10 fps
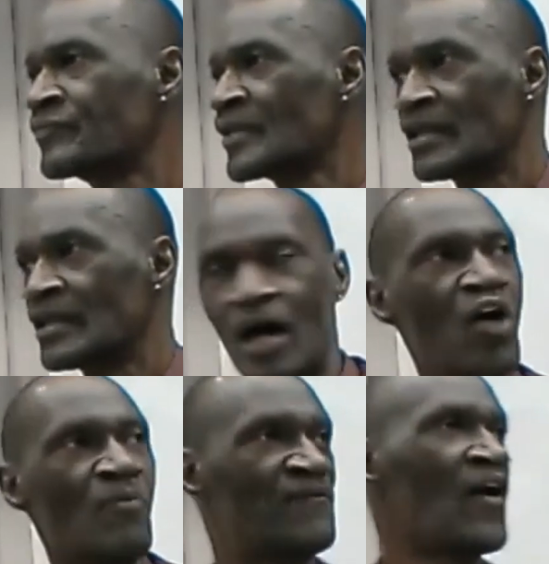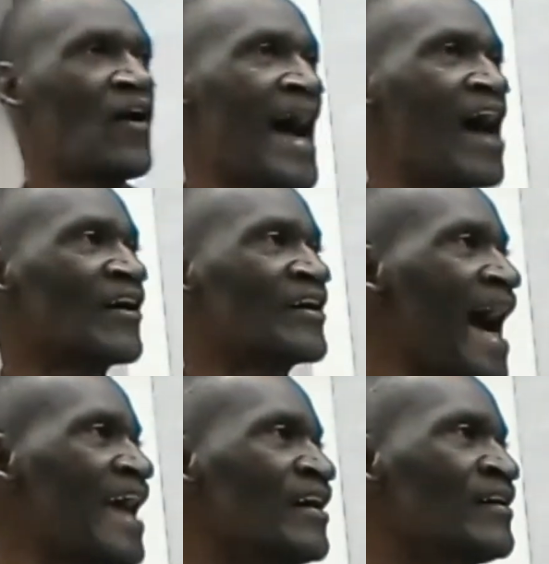Long before Al
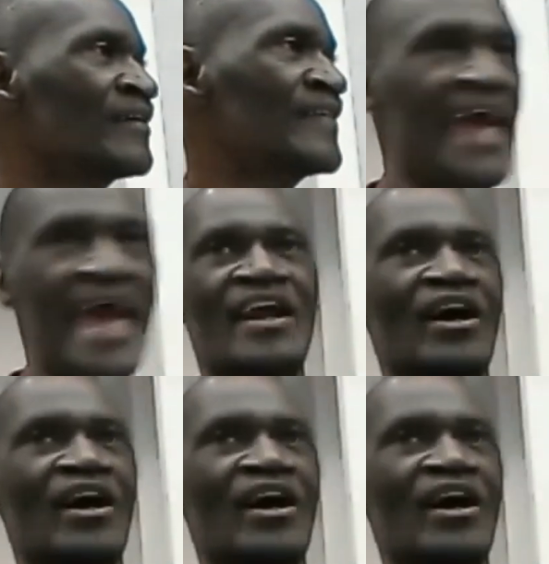Qaeda, they had